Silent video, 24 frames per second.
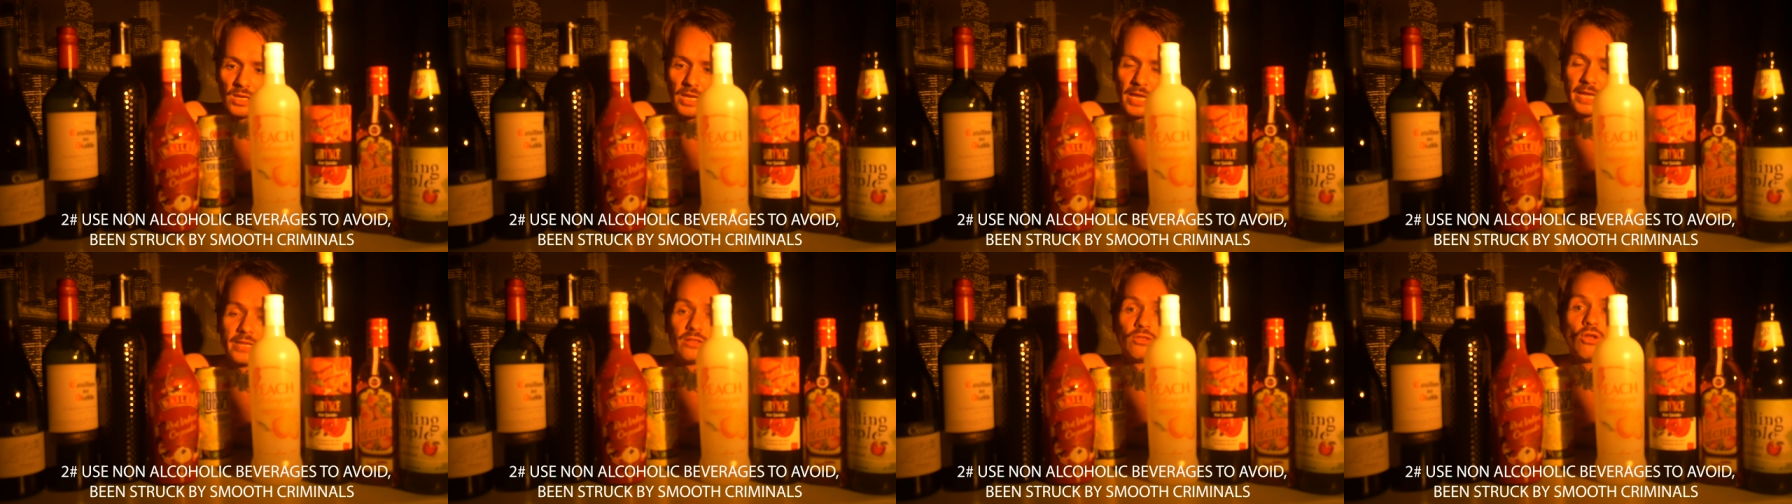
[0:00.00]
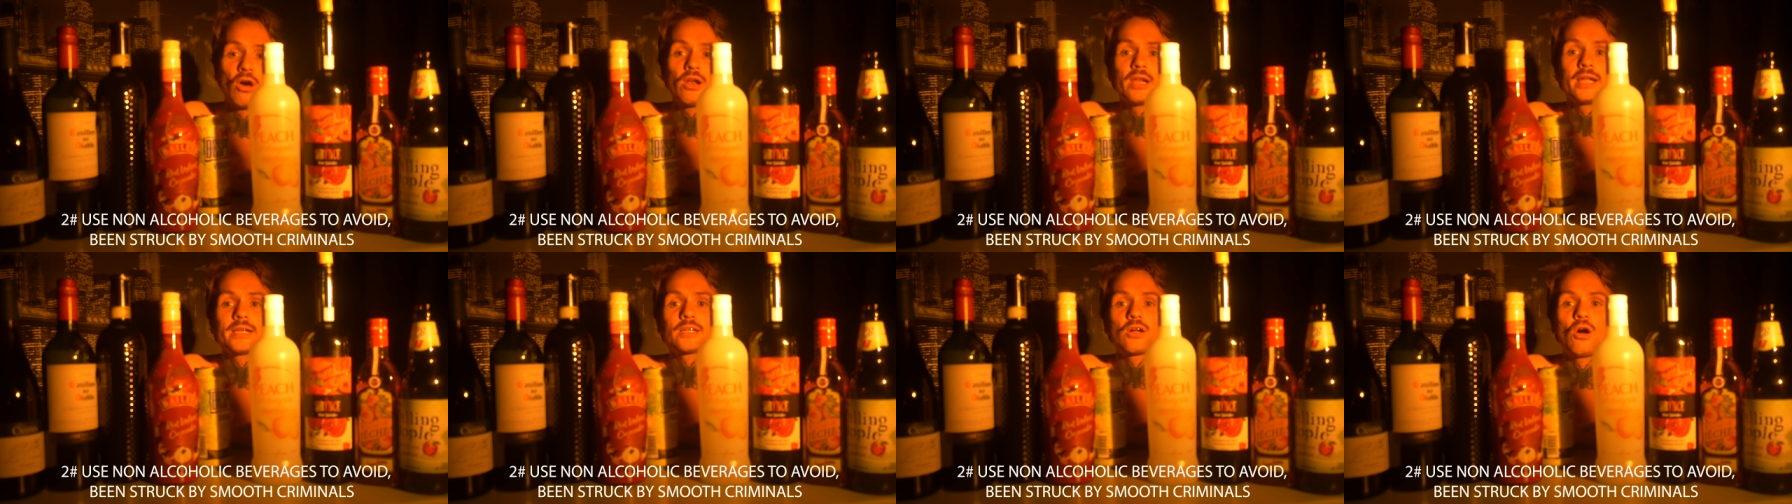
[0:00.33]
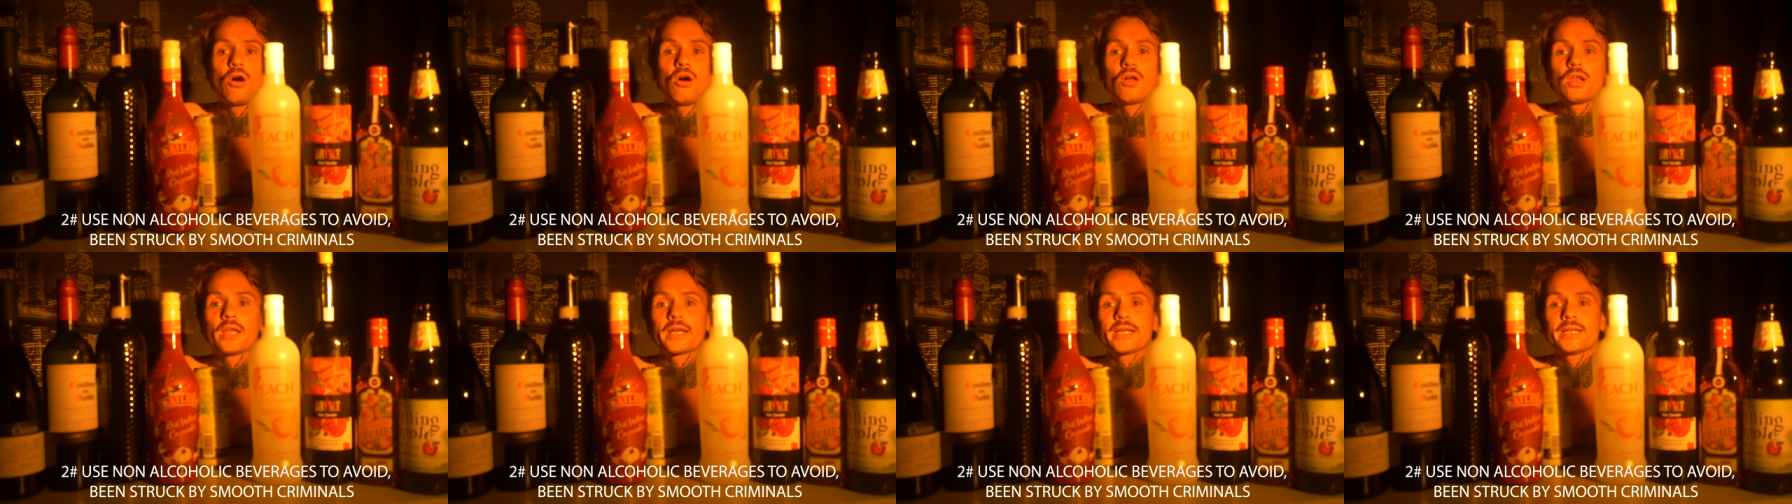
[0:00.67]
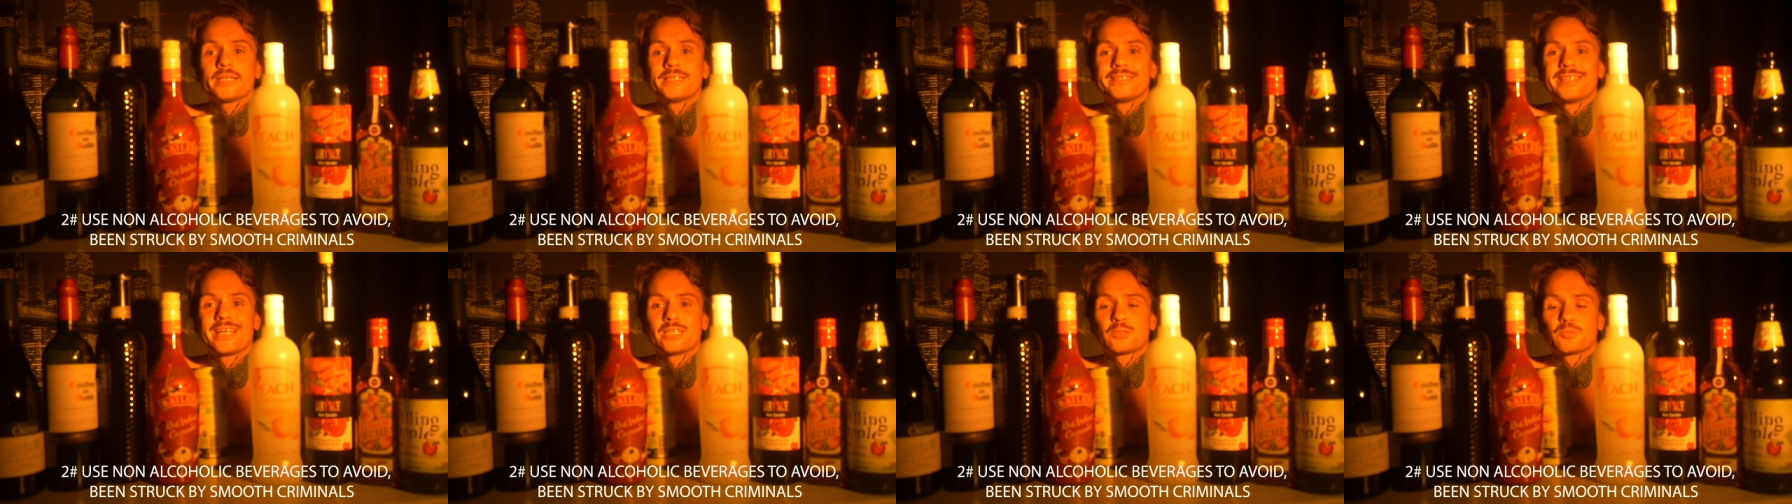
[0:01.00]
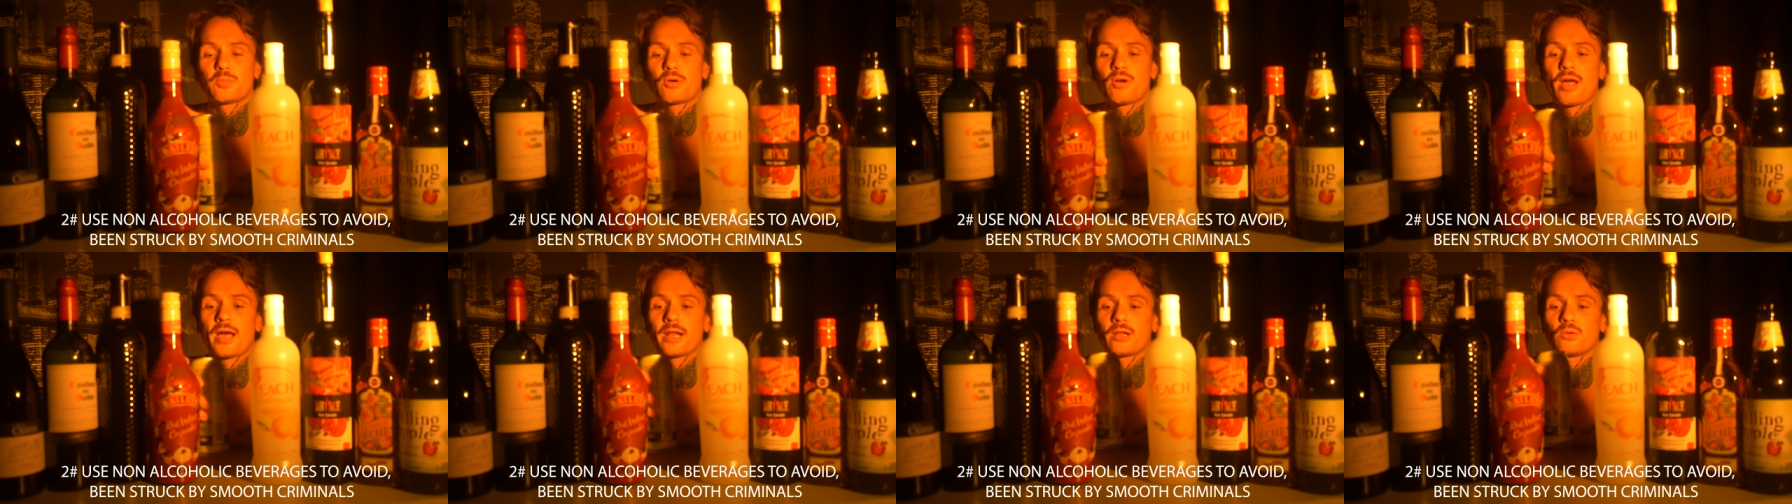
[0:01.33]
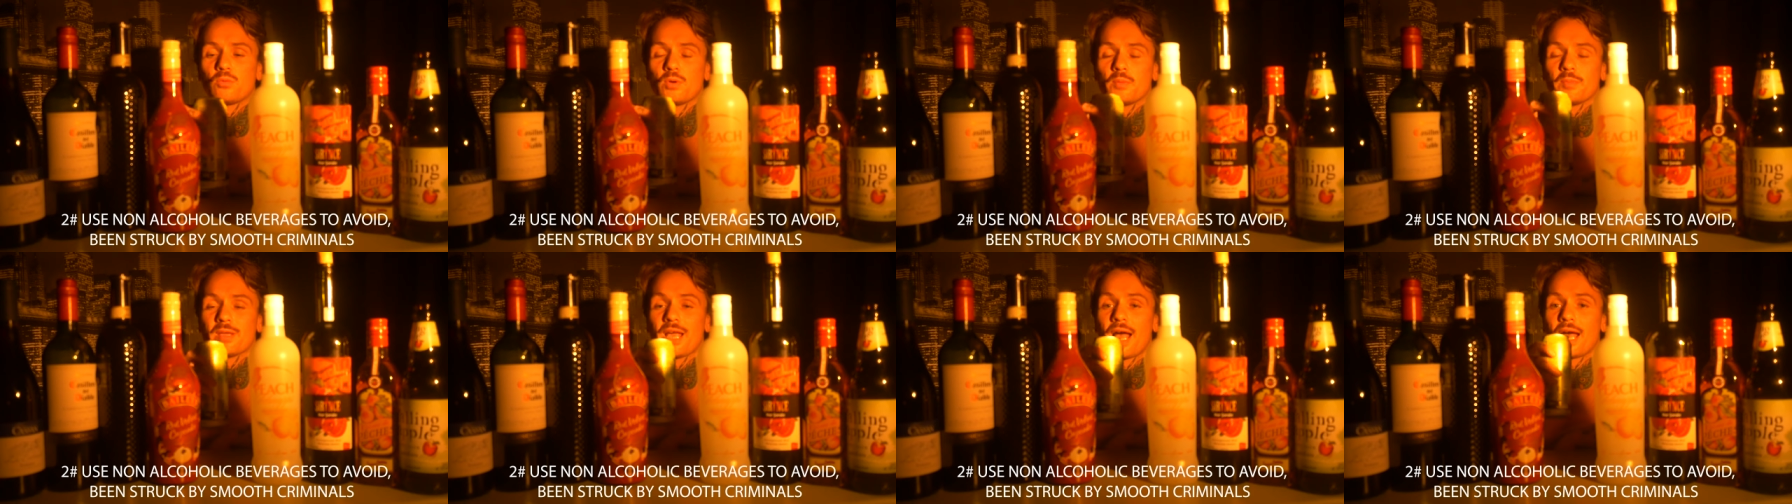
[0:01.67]
a non-alcoholic
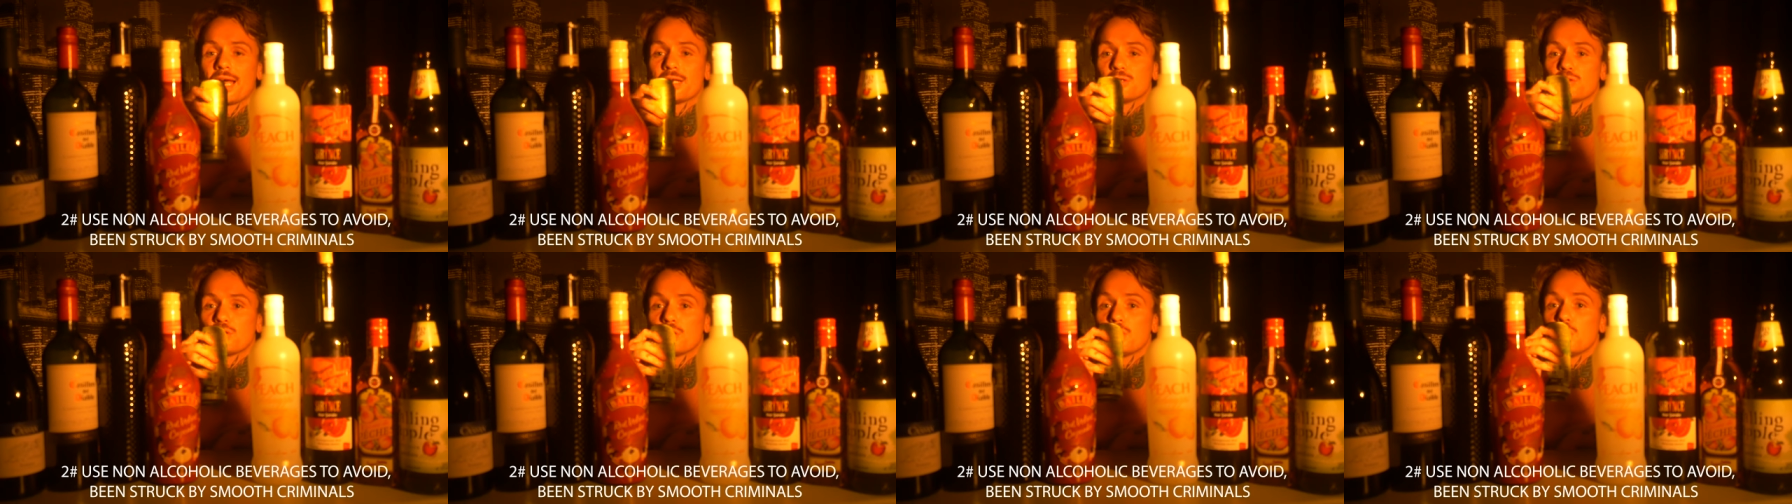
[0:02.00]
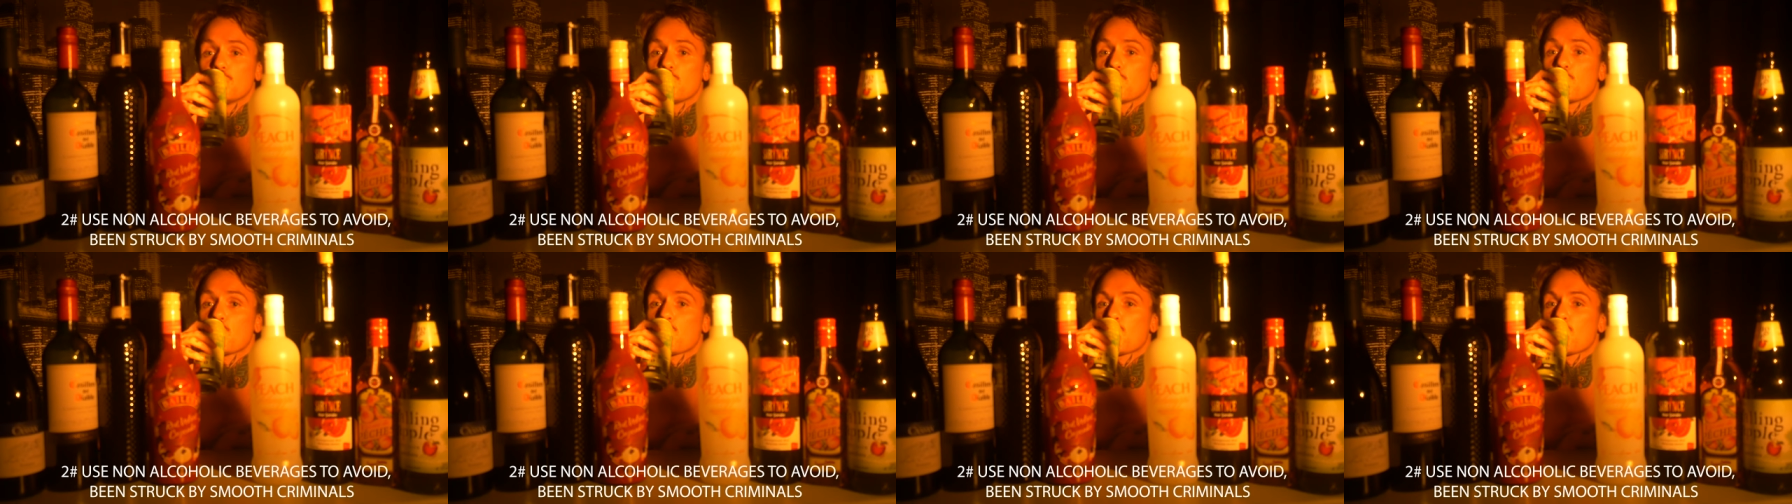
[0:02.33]
desperado in my hand, right,